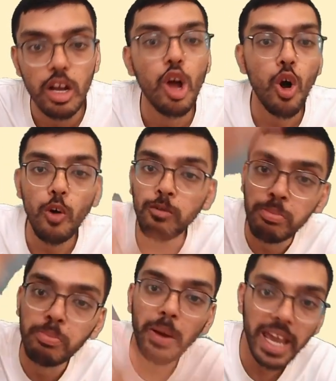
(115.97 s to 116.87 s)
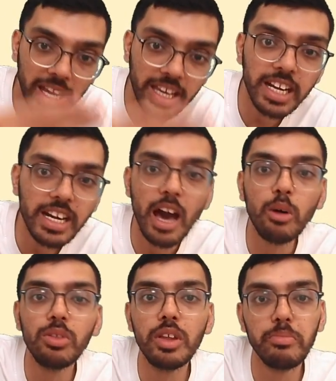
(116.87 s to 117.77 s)
of breaking
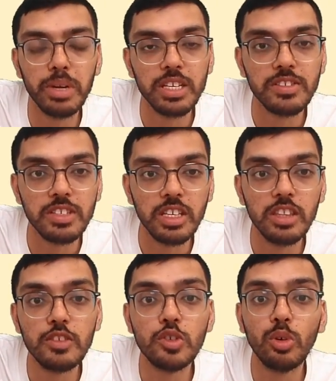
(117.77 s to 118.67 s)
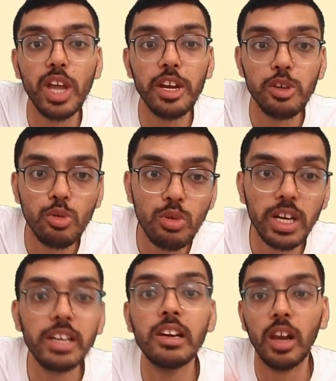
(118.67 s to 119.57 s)
down the pre-scene so that you
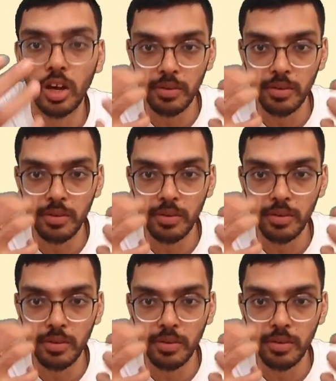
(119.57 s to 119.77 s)
can learn